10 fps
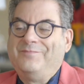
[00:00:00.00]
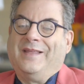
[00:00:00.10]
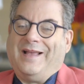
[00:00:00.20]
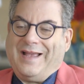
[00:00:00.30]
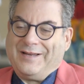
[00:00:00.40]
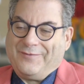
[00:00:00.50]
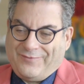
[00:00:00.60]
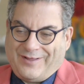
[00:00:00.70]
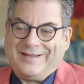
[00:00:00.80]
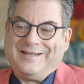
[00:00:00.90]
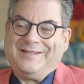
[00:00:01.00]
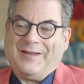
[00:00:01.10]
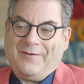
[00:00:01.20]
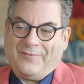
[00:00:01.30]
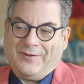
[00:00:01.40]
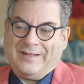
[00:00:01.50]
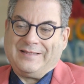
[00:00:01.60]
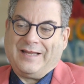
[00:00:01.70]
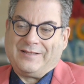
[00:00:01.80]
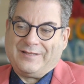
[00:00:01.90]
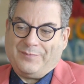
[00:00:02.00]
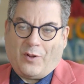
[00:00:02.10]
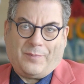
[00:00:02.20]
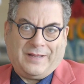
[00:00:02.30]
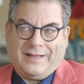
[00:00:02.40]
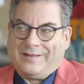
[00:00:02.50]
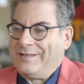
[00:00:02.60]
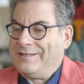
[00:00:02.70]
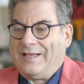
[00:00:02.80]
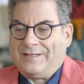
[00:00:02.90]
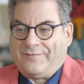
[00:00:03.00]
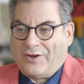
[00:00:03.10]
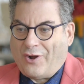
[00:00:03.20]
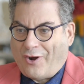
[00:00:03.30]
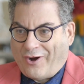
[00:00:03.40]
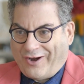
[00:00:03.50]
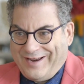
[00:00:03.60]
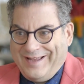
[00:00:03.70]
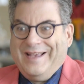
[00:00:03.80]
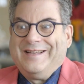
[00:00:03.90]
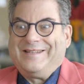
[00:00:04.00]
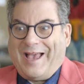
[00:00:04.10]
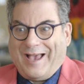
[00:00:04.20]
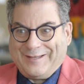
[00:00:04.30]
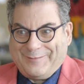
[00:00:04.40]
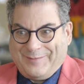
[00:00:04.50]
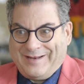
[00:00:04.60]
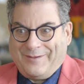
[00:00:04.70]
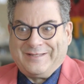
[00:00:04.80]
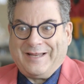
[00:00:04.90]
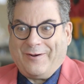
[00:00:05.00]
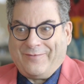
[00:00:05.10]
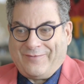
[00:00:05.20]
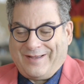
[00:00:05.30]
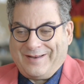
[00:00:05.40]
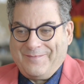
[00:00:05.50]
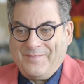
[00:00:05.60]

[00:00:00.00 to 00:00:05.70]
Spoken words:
I had to fly to Denver and then take a small plane like the size of a car to Aspen. I was terrified.